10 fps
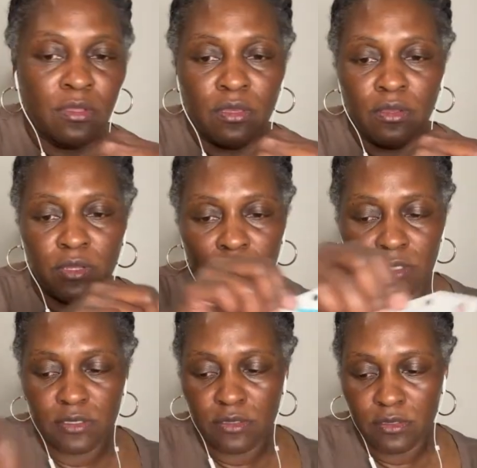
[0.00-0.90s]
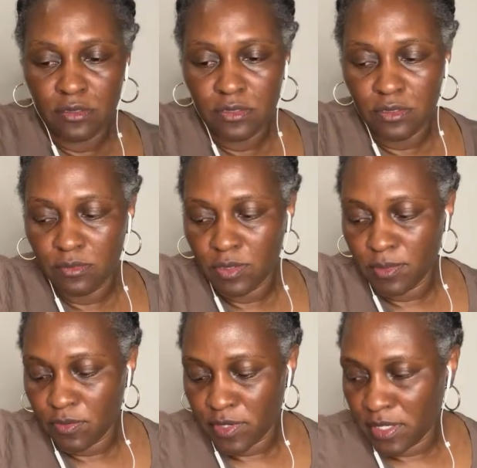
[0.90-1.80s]
Okay, so I put
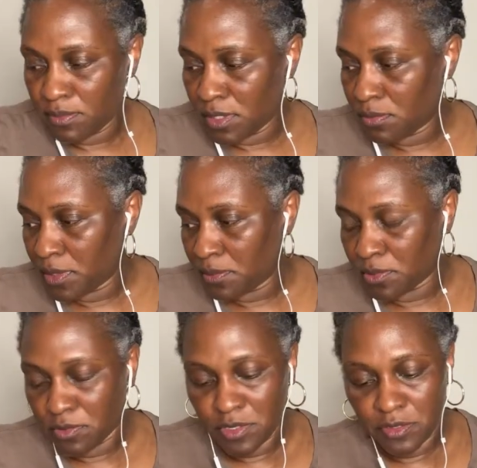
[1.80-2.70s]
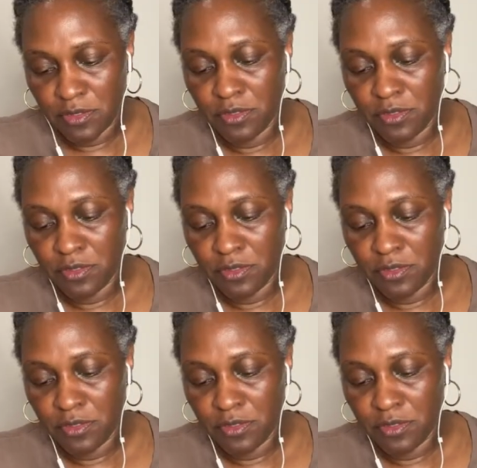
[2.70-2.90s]
my red bell pepper on here.